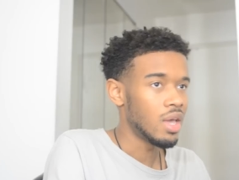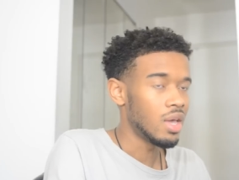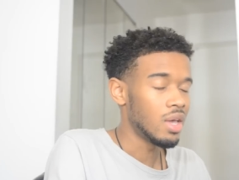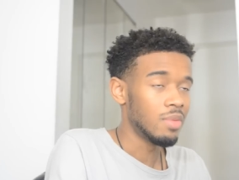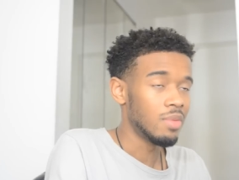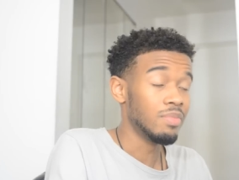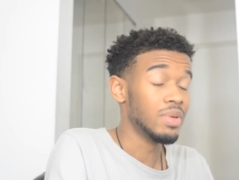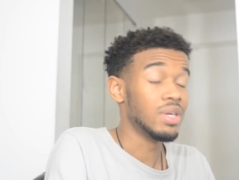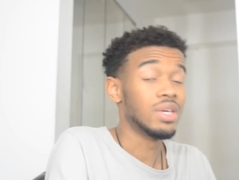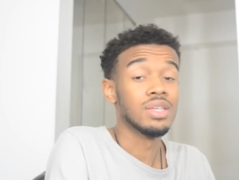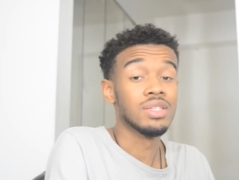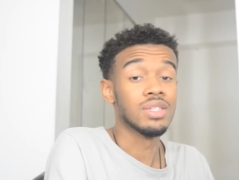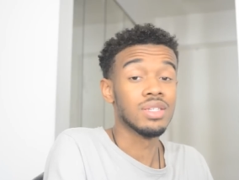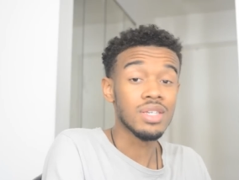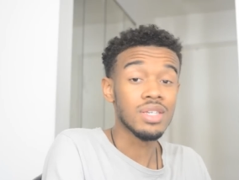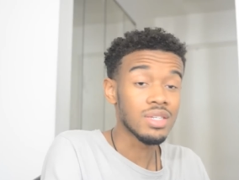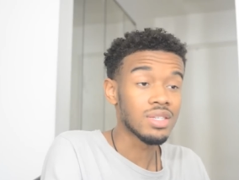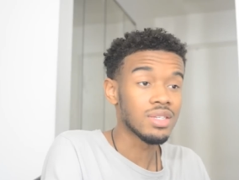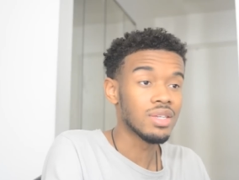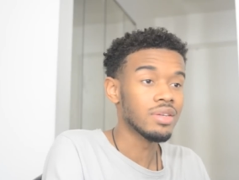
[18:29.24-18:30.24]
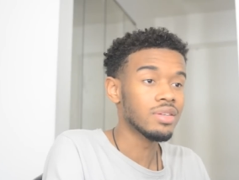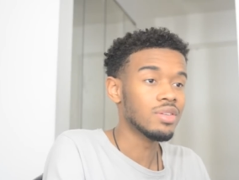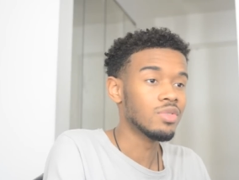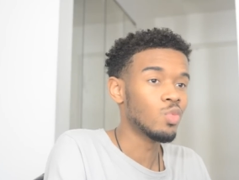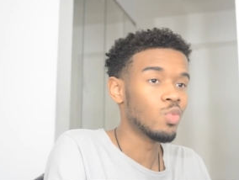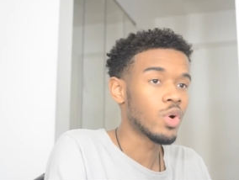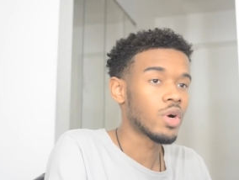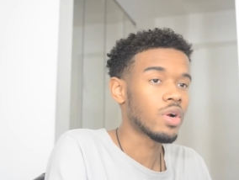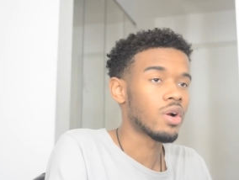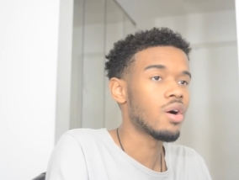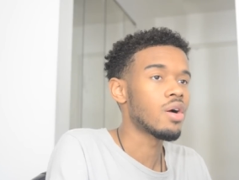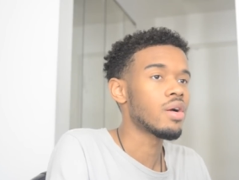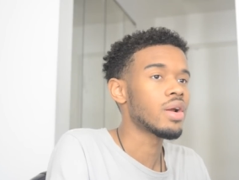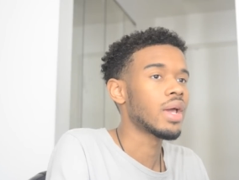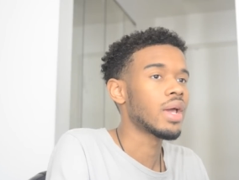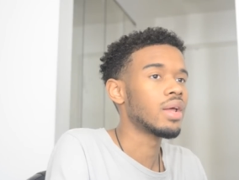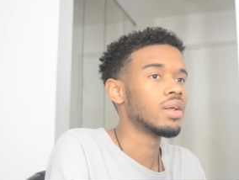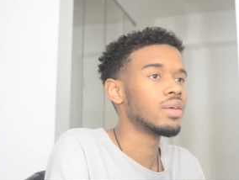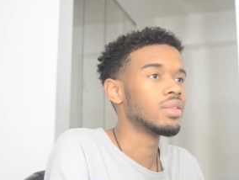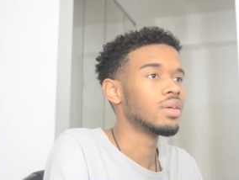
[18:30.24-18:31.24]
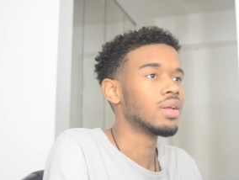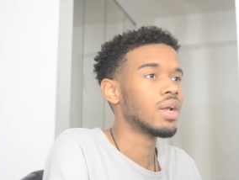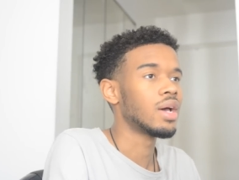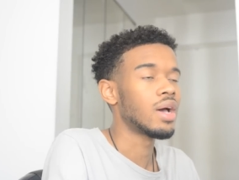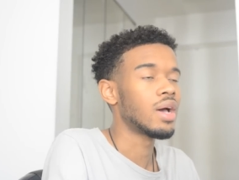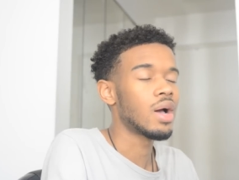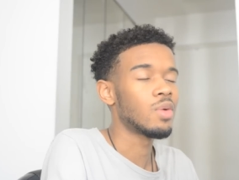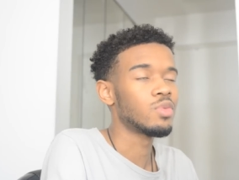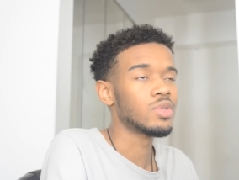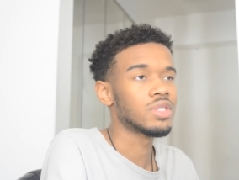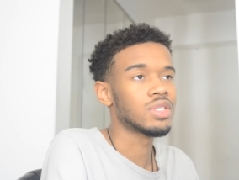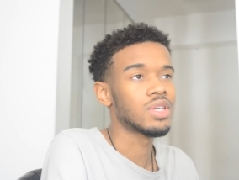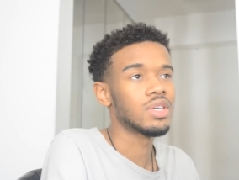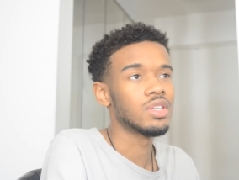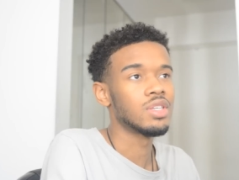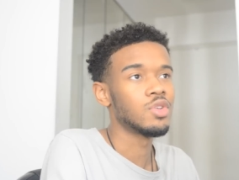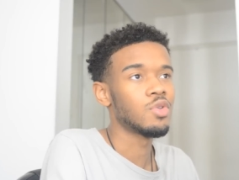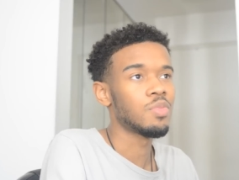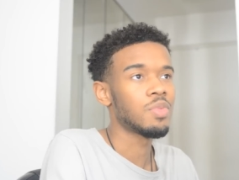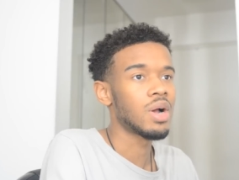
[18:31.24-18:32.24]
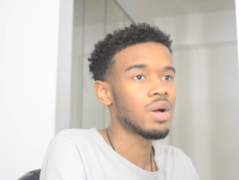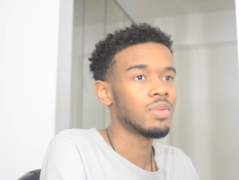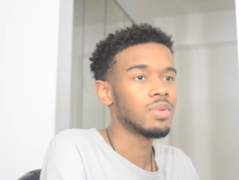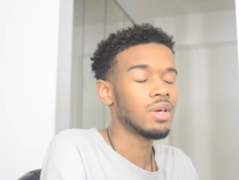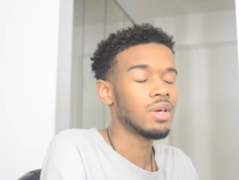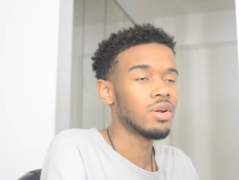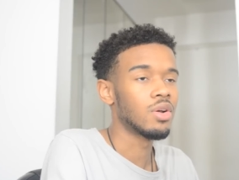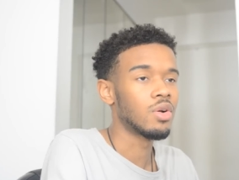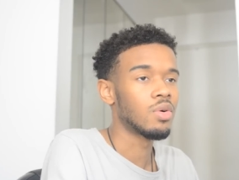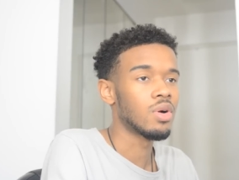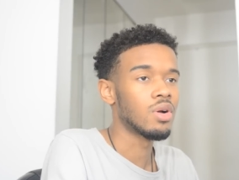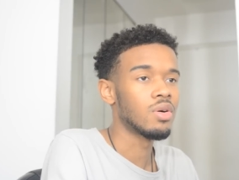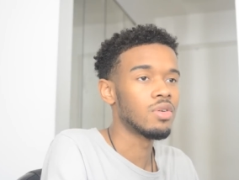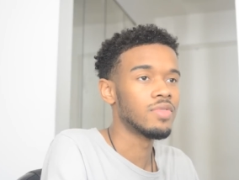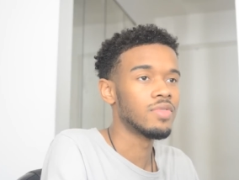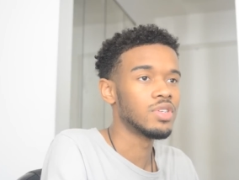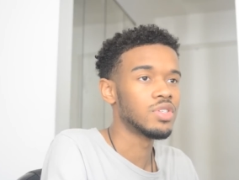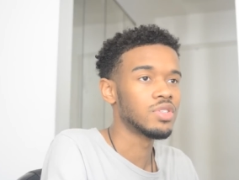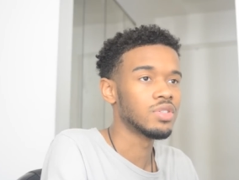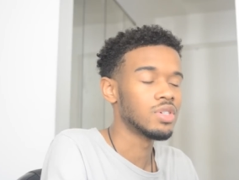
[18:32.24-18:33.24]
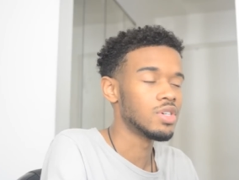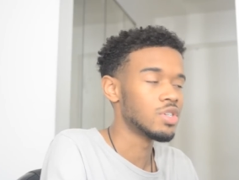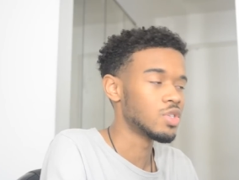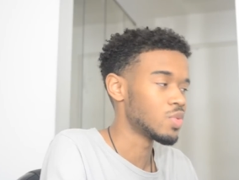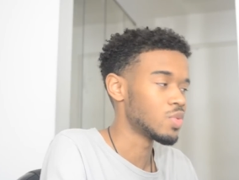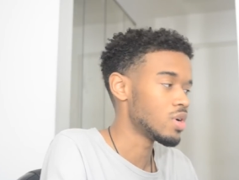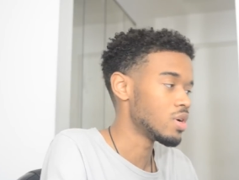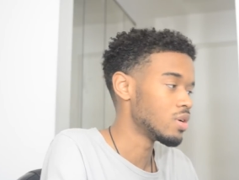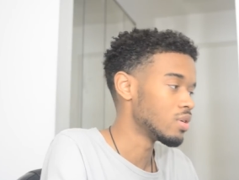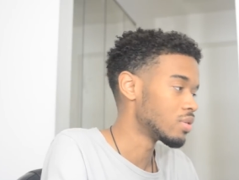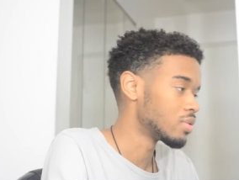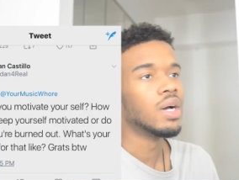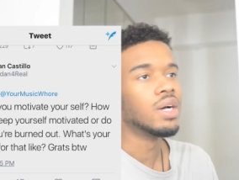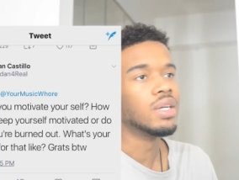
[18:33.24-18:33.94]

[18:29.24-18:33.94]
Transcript: and be consistent and work hard at it, then I, I would say that you're probably going to grow eventually as well.